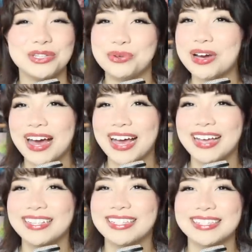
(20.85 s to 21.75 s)
you
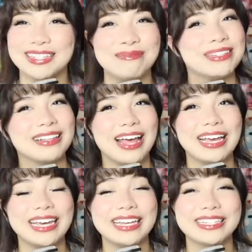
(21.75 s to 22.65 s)
guys seem to
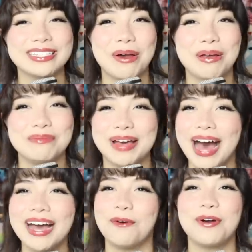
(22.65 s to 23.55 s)
like it. So I'm
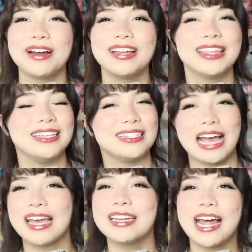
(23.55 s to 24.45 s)
back for the
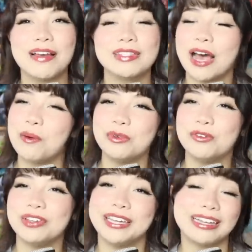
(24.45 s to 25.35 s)
second Knives Out
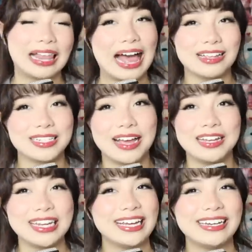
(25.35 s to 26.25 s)
movie, Glass
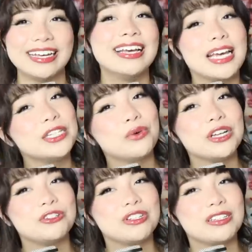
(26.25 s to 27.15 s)
Onion. Today's
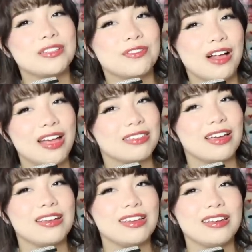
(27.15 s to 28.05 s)
question is if Glass
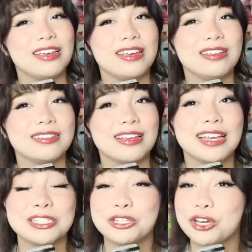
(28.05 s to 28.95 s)
Onion is
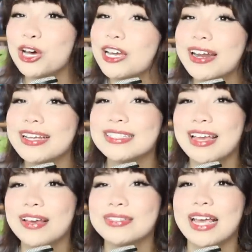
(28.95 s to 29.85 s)
as good as
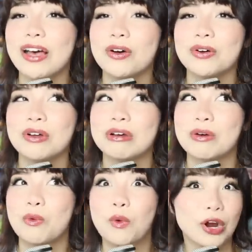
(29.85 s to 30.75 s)
Knives Out,
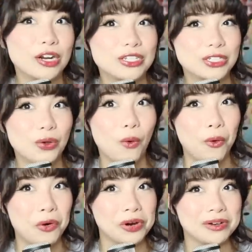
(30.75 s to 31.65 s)
worse,
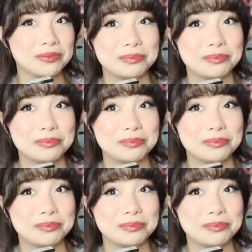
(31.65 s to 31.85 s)
or